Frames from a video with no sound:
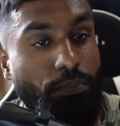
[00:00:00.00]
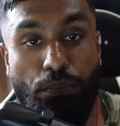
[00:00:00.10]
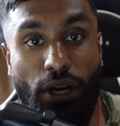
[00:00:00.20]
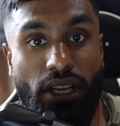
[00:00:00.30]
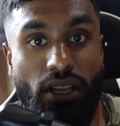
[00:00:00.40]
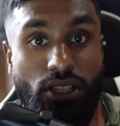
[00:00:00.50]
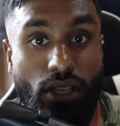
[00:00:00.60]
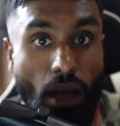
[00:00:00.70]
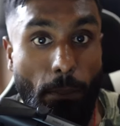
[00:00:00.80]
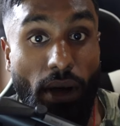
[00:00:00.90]
bringing us
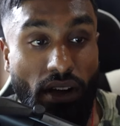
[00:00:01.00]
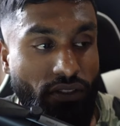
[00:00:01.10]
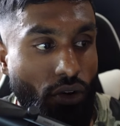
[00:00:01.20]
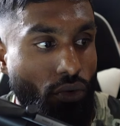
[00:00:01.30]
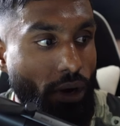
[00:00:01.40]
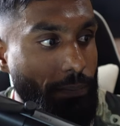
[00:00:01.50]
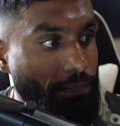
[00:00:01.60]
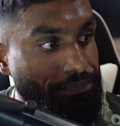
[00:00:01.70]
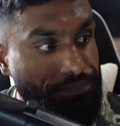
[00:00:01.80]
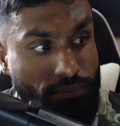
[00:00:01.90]
above, right?
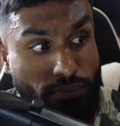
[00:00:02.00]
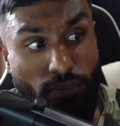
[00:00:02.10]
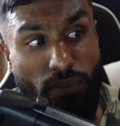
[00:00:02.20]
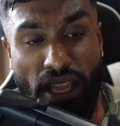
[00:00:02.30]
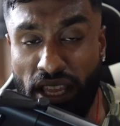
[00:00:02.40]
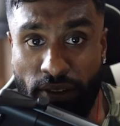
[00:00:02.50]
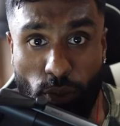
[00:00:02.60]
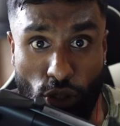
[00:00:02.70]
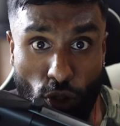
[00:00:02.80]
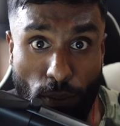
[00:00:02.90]
If
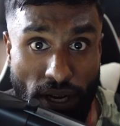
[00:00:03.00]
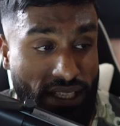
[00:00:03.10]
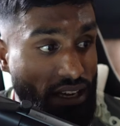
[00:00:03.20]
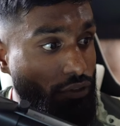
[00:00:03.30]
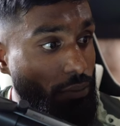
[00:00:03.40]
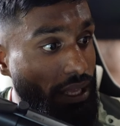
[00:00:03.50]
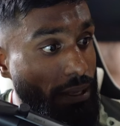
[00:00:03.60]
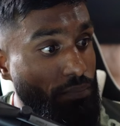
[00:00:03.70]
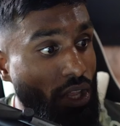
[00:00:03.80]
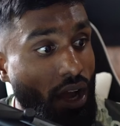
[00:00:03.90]
we do break down from
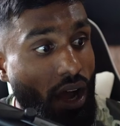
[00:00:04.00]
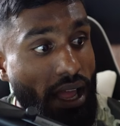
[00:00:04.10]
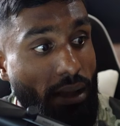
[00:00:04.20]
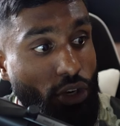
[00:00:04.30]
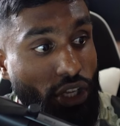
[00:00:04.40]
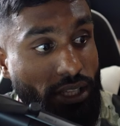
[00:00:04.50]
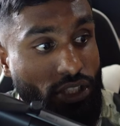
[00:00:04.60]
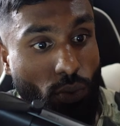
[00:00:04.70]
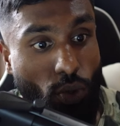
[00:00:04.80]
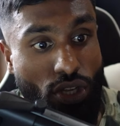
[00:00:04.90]
here, I am looking
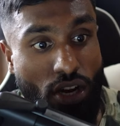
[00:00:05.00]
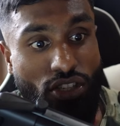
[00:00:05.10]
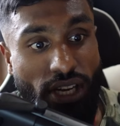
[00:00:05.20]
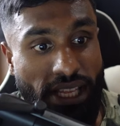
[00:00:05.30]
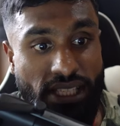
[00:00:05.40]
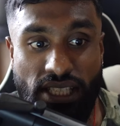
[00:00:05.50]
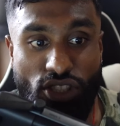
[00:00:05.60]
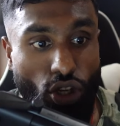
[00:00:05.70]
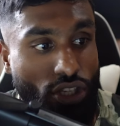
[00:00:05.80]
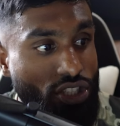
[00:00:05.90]
towards $118
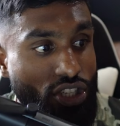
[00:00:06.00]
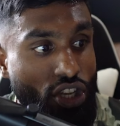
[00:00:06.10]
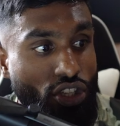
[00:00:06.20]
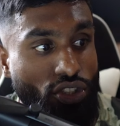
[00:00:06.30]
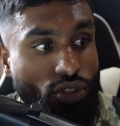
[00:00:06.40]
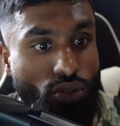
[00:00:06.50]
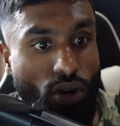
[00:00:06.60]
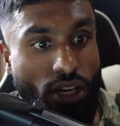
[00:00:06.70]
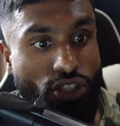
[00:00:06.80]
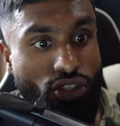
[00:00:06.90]
to
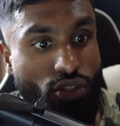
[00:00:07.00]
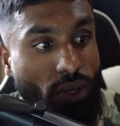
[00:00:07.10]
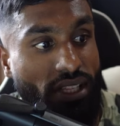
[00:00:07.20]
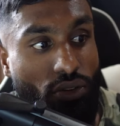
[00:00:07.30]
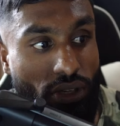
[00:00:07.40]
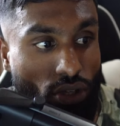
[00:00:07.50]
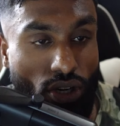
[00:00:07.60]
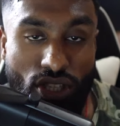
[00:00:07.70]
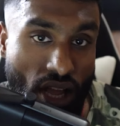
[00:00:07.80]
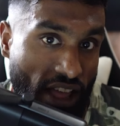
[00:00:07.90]

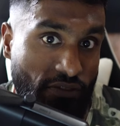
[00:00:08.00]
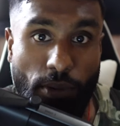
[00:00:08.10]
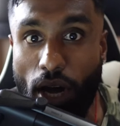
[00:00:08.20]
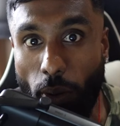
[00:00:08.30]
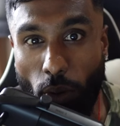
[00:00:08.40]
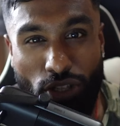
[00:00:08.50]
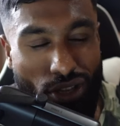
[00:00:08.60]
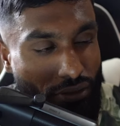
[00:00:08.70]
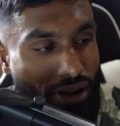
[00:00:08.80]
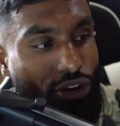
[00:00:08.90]
$123. I have buy orders
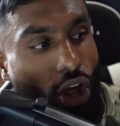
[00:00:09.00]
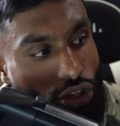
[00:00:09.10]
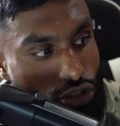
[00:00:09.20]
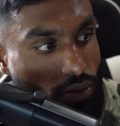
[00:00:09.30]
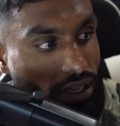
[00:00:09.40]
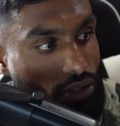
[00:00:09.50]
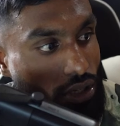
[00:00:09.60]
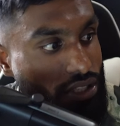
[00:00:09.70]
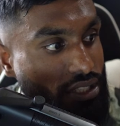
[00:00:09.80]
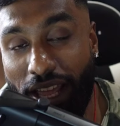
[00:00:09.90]
at around
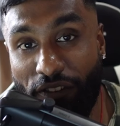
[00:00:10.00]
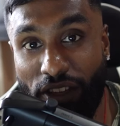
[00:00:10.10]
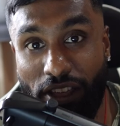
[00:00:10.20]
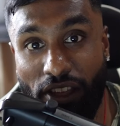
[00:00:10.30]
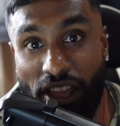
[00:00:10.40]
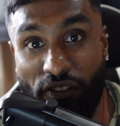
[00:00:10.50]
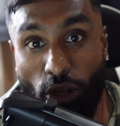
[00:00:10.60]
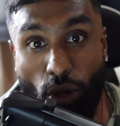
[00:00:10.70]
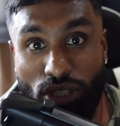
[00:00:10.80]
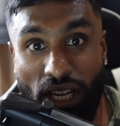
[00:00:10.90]
$120. If it if it
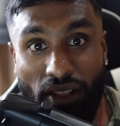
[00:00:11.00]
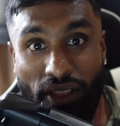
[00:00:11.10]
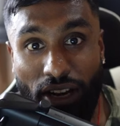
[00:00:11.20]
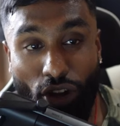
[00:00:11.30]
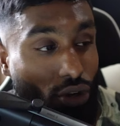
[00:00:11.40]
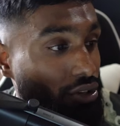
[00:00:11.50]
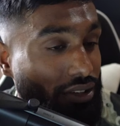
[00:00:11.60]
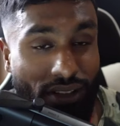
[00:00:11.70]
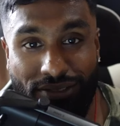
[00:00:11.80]
goes down that low,